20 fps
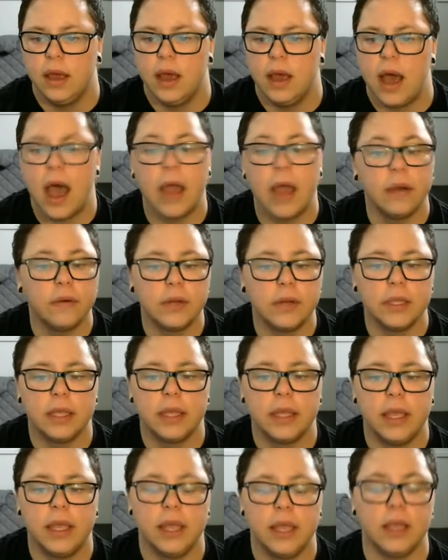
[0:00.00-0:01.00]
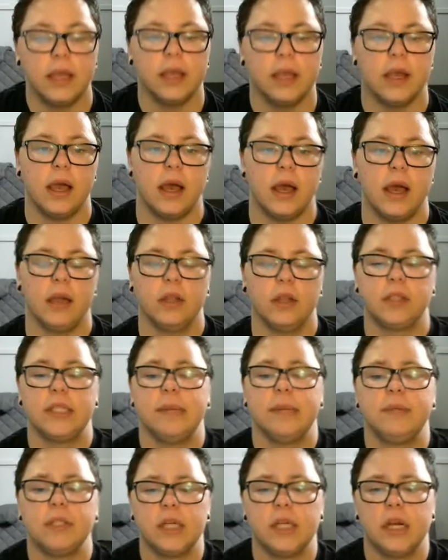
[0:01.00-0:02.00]
I really looked
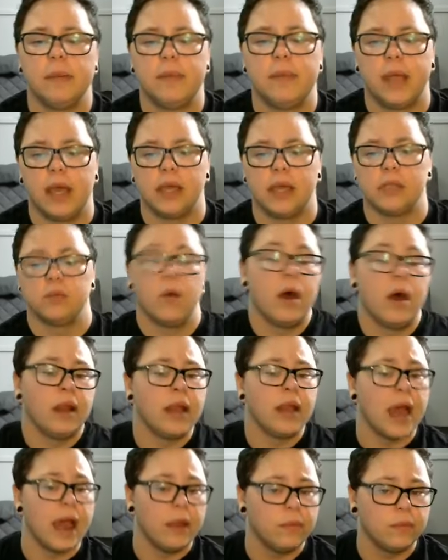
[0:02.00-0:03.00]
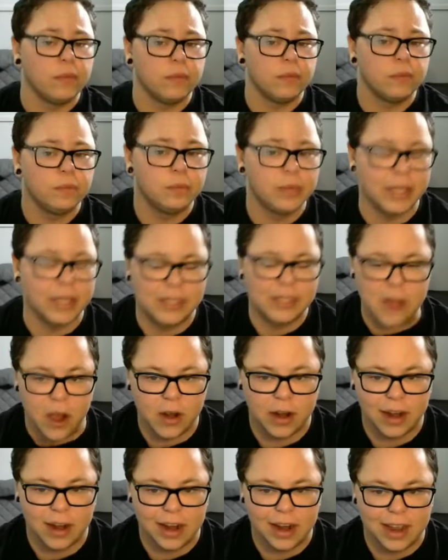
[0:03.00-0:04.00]
up to her because, one, I played
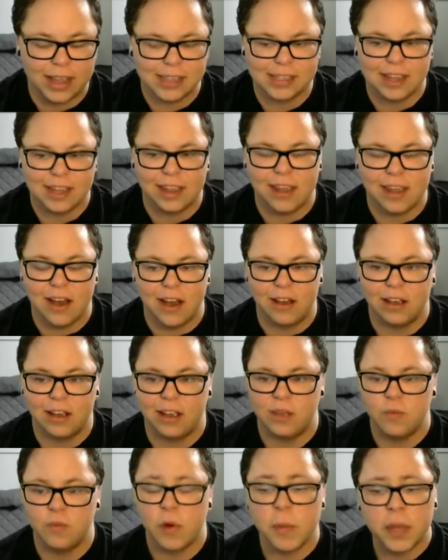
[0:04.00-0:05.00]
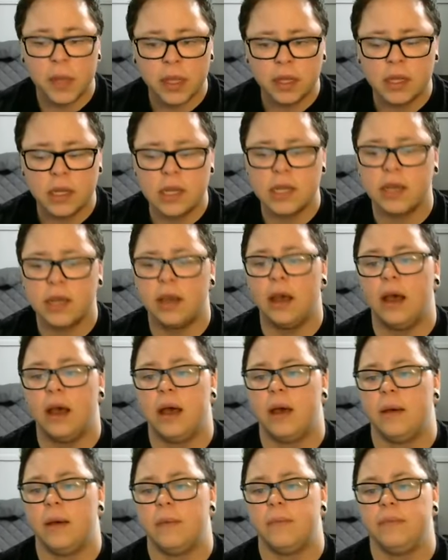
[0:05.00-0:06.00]
soccer as a young woman.
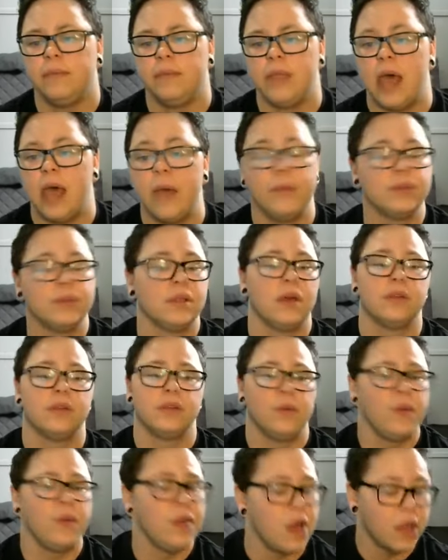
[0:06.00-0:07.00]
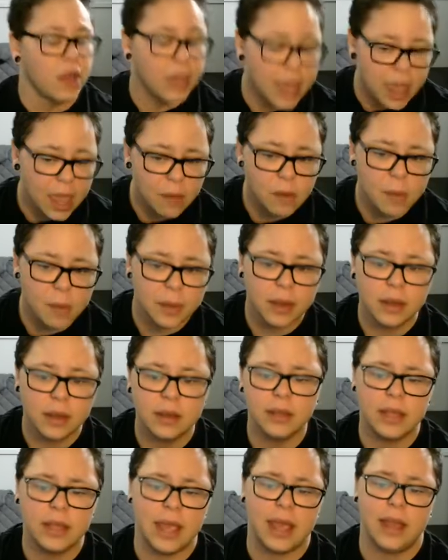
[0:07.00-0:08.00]
I was also a young gay
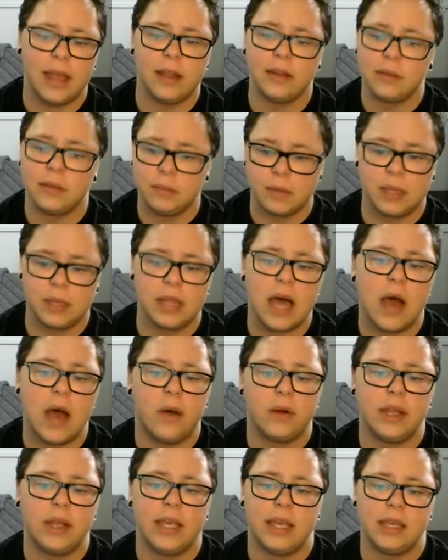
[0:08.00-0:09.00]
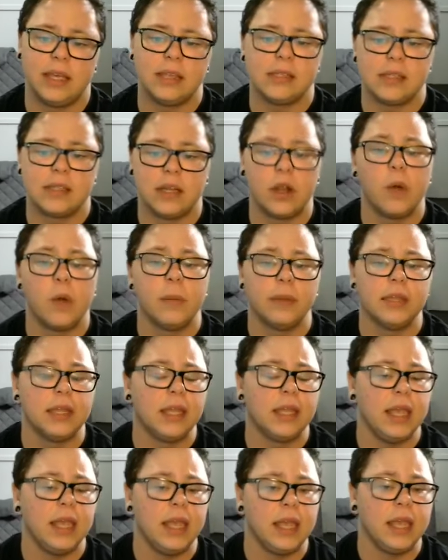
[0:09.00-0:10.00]
woman, and McLeod is an
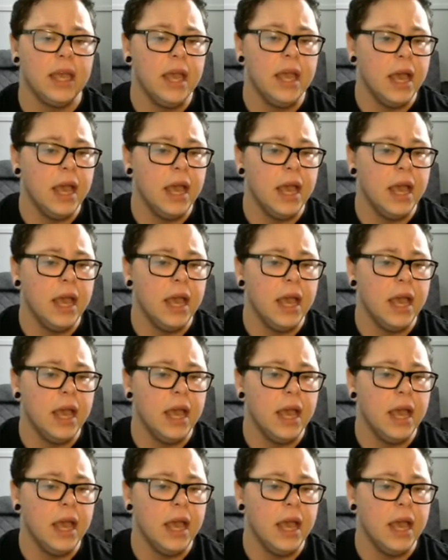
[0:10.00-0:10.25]
openly